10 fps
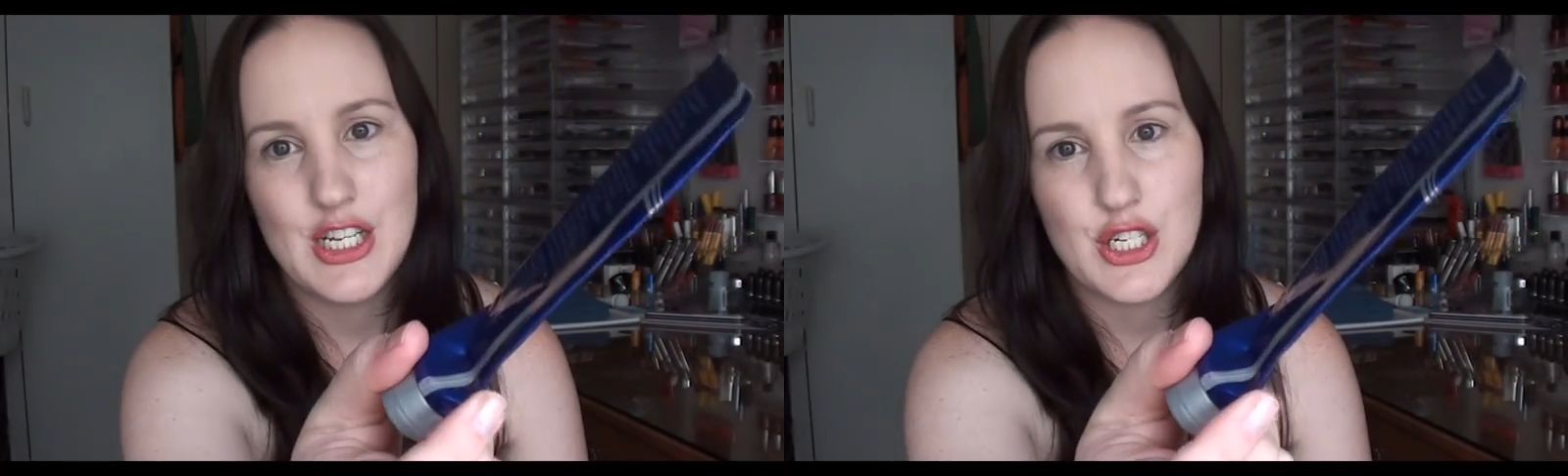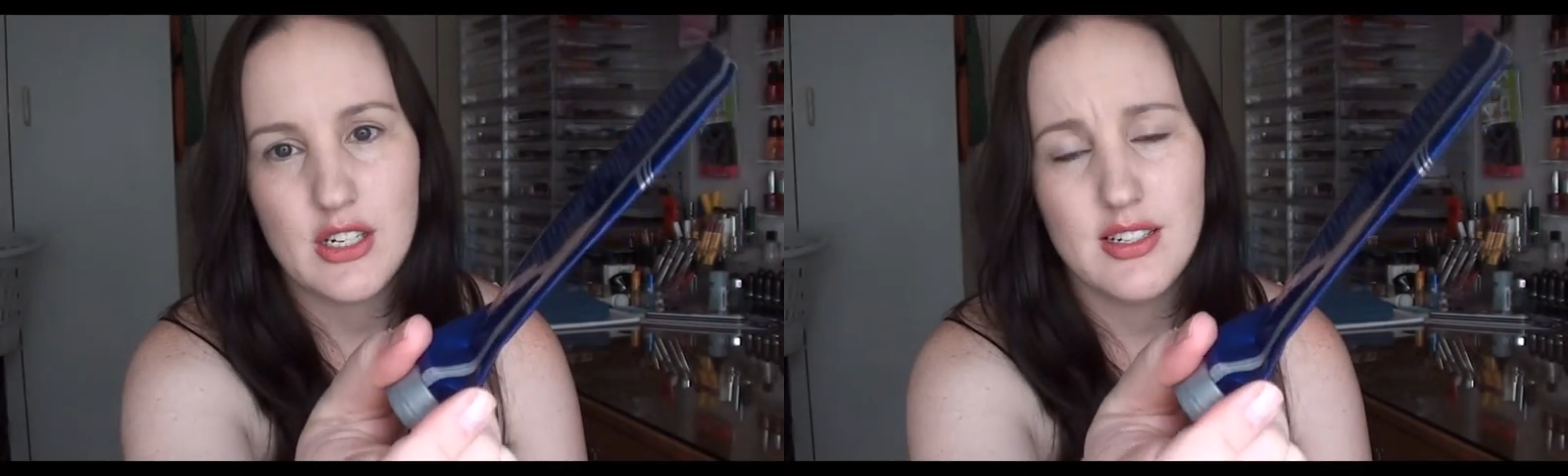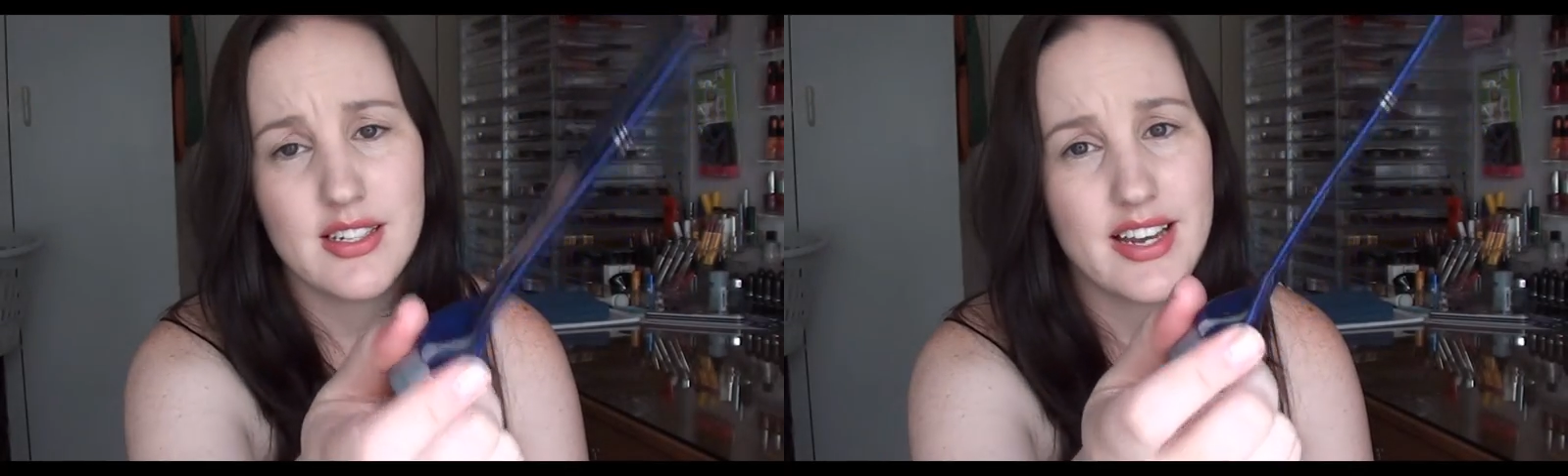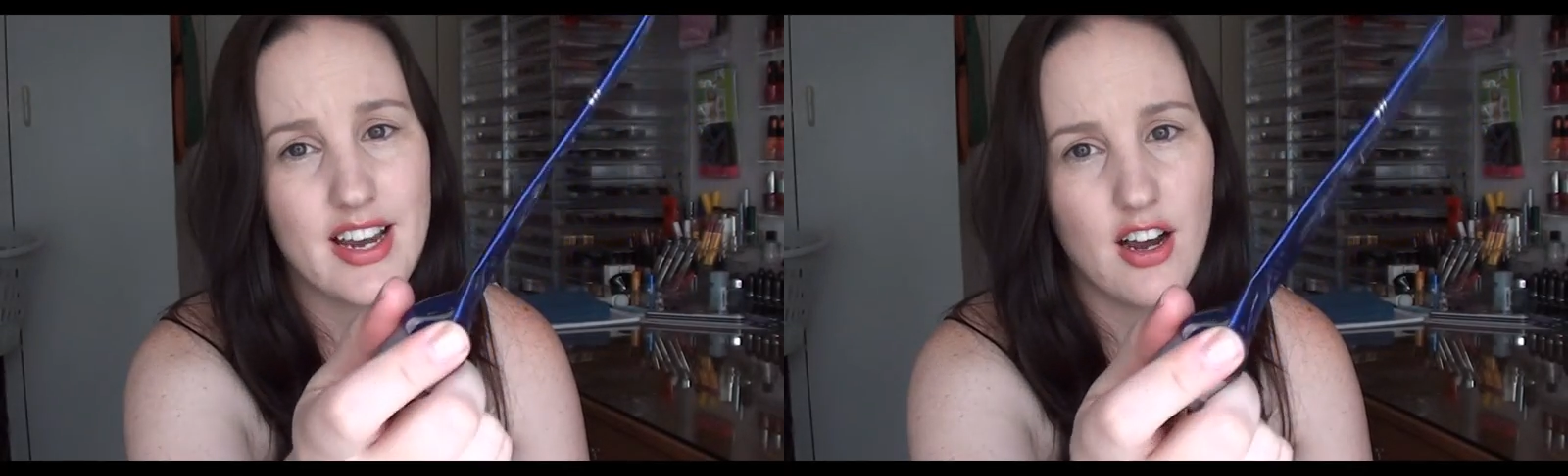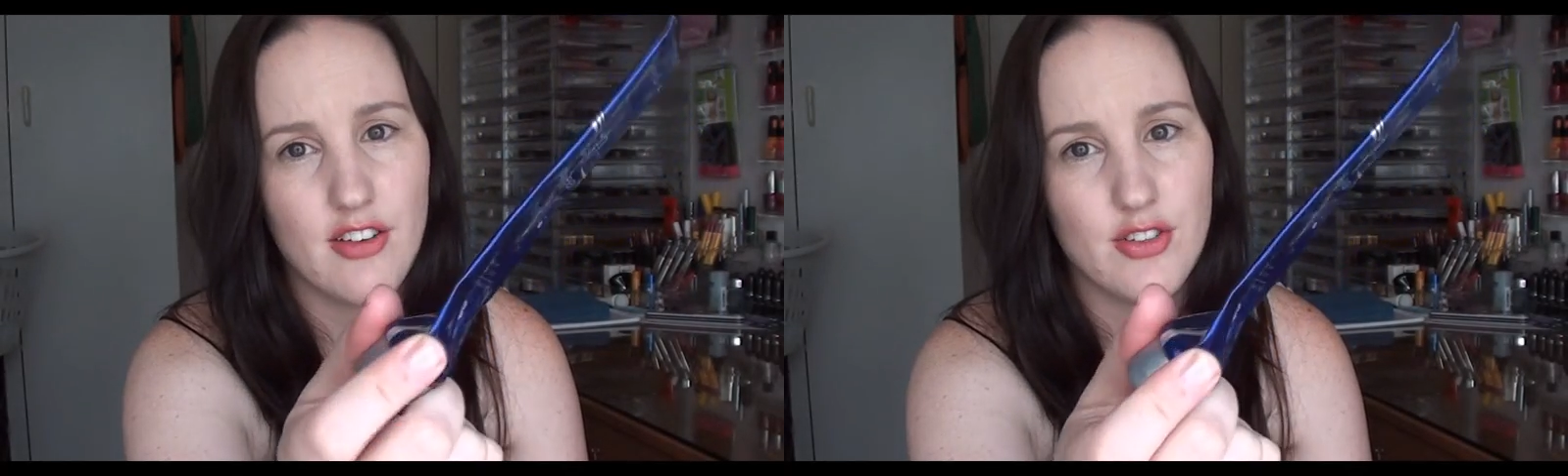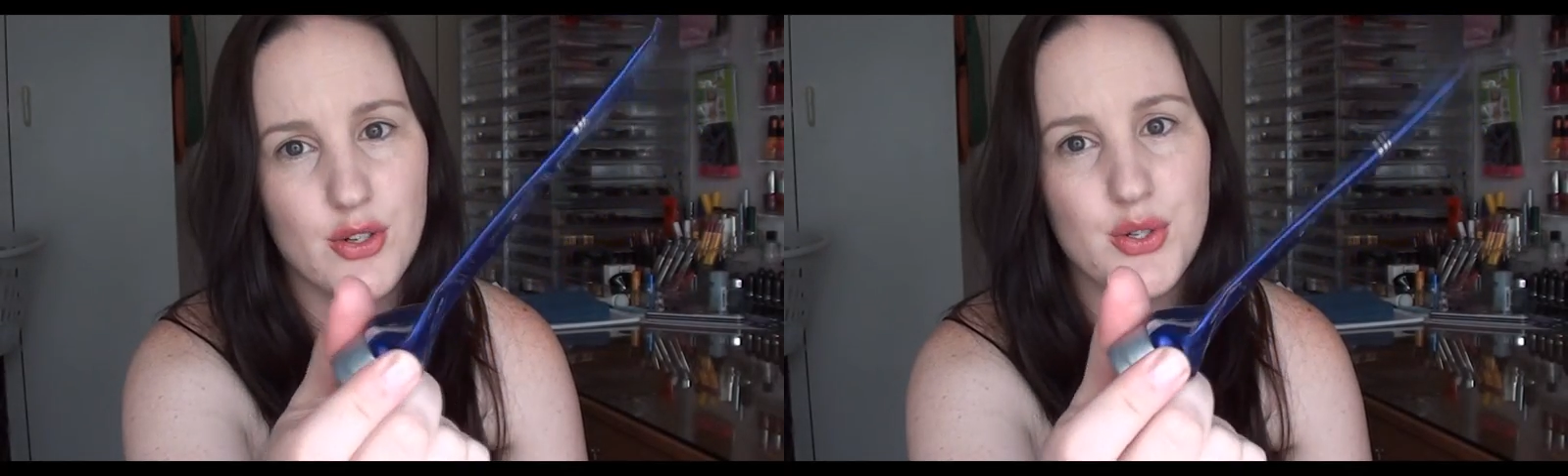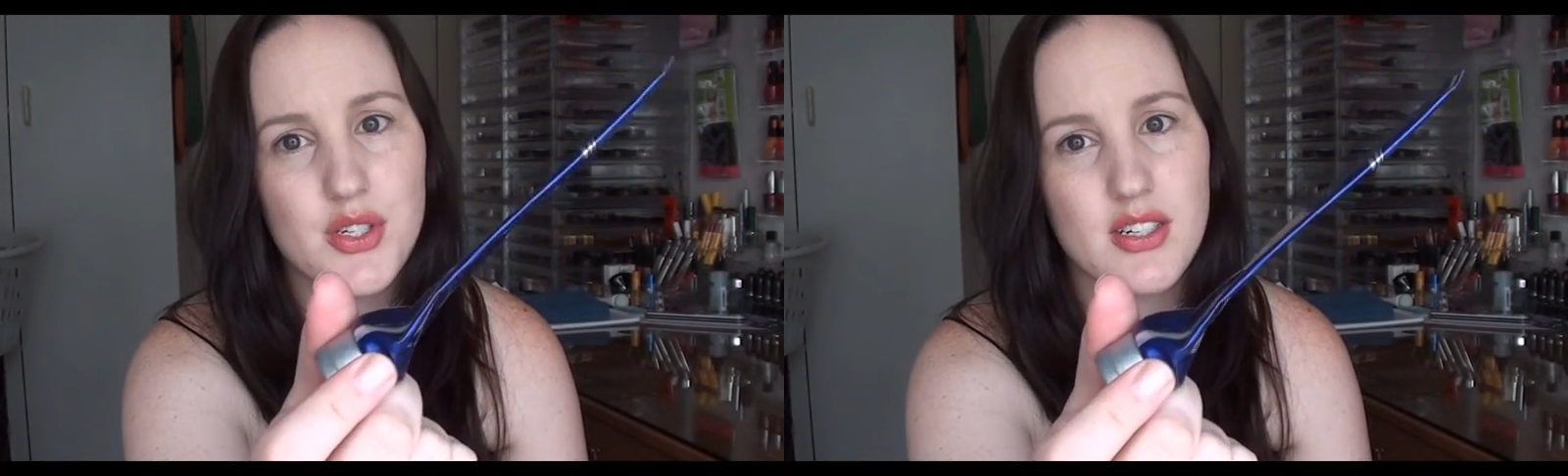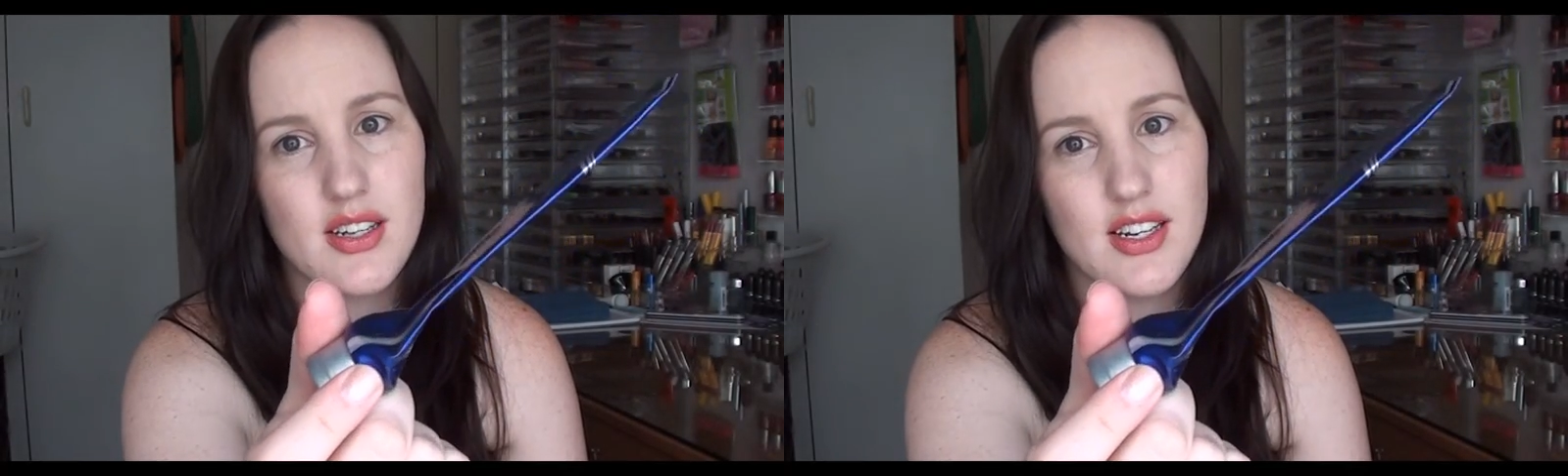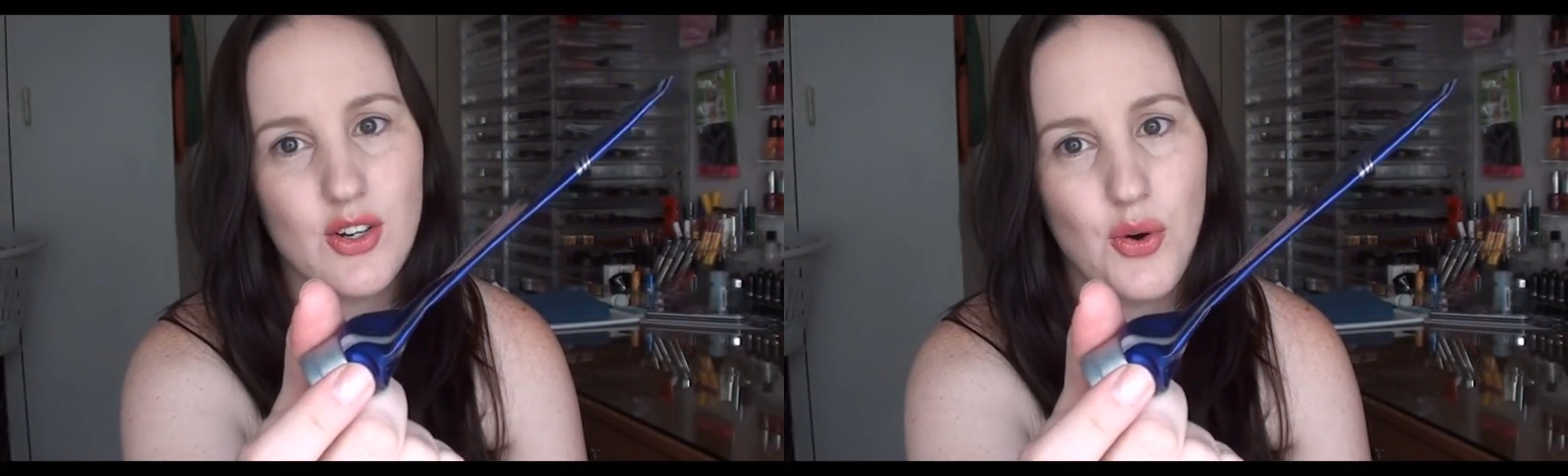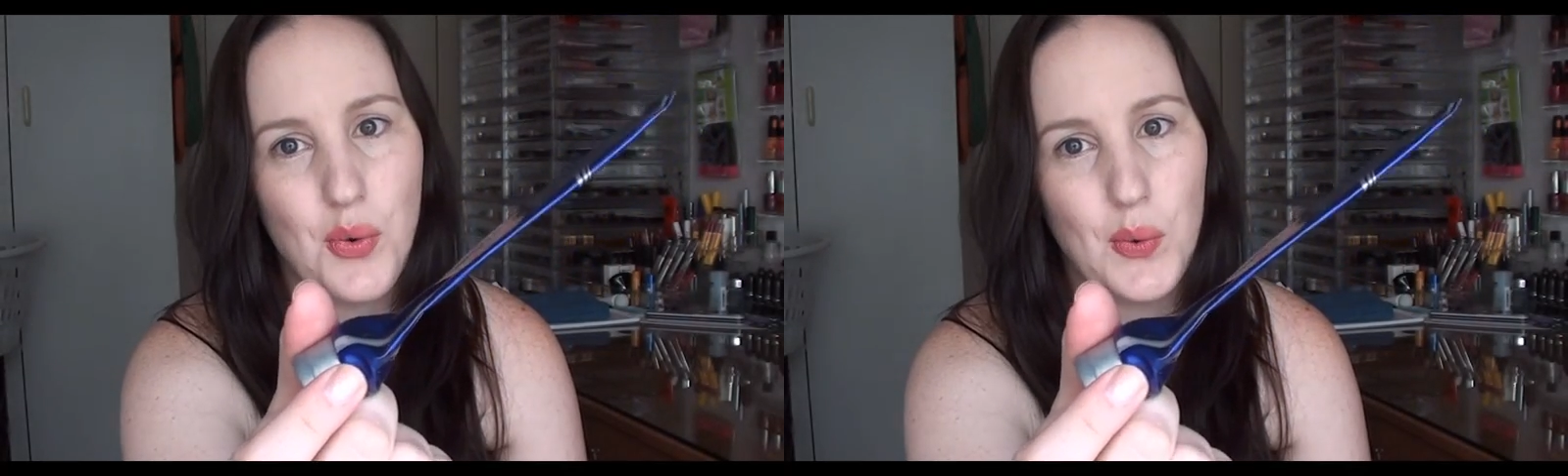As you can see, I've used
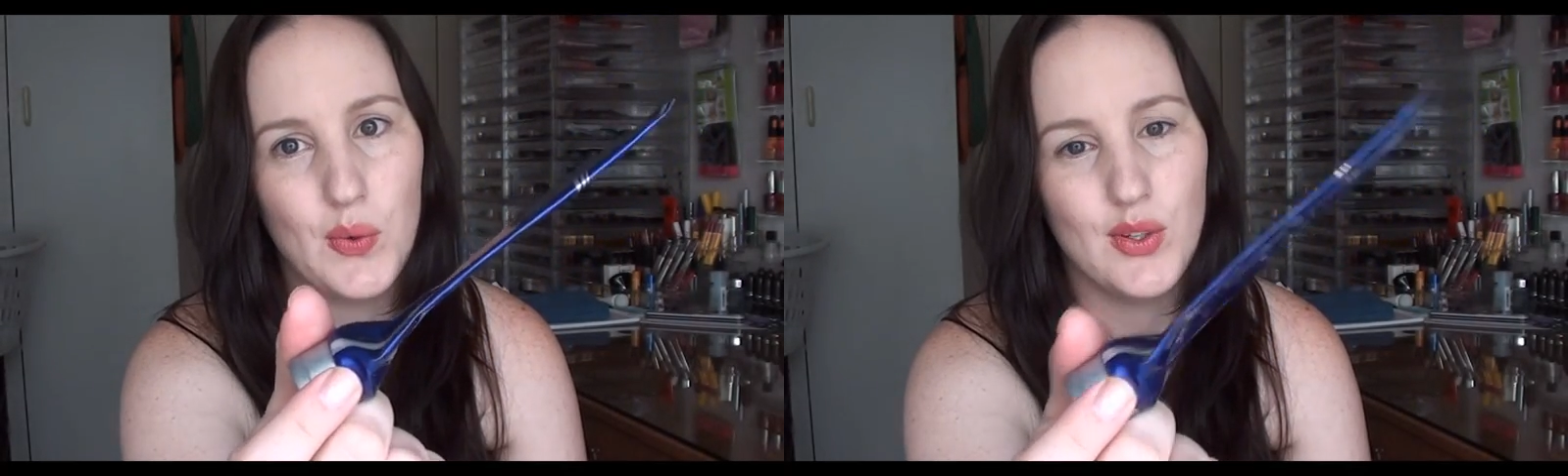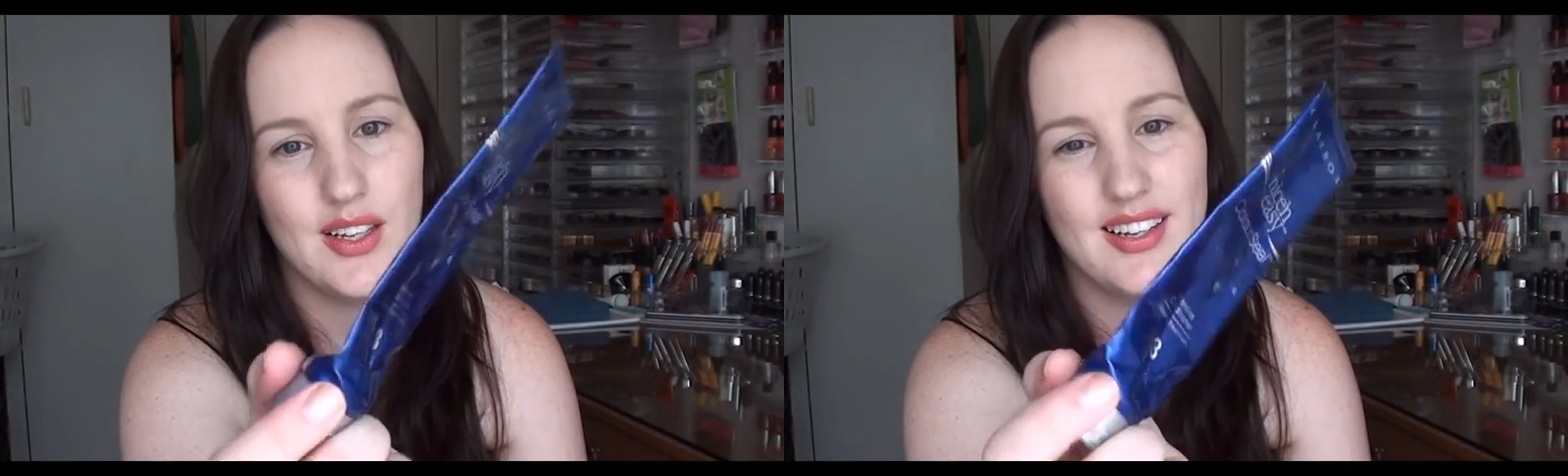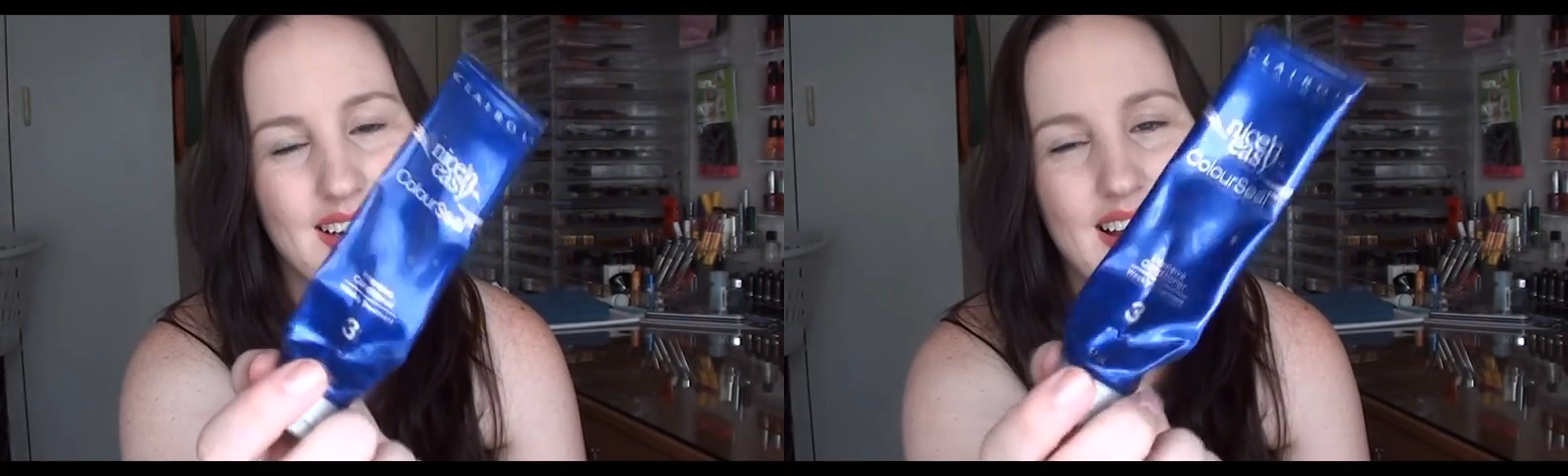it all.